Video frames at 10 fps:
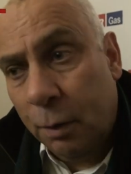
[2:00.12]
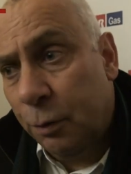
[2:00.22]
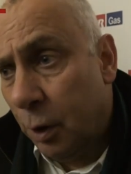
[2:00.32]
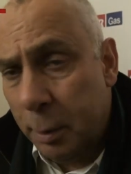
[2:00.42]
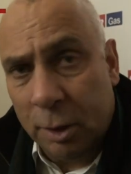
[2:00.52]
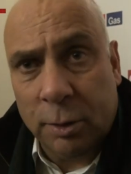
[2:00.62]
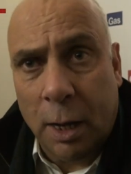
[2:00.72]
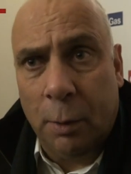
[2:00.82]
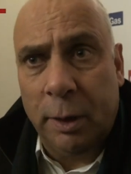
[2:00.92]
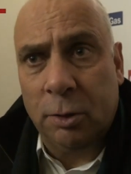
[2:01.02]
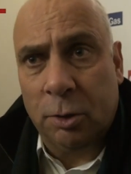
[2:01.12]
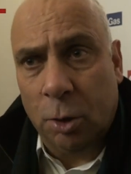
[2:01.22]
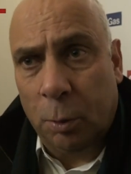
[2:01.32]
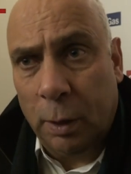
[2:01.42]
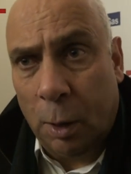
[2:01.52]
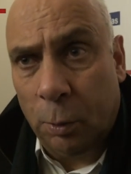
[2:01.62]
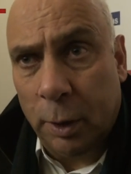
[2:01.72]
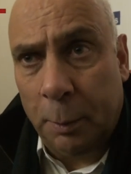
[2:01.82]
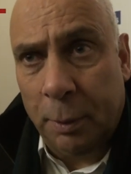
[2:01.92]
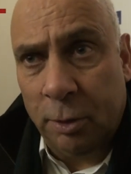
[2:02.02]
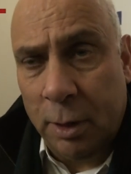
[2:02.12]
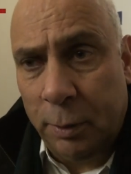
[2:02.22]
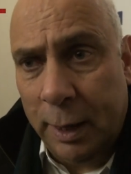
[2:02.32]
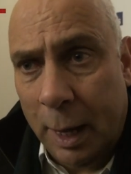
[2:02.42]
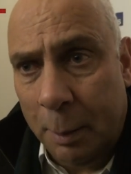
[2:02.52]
Very much so. He's a top goalkeeper, there's no doubt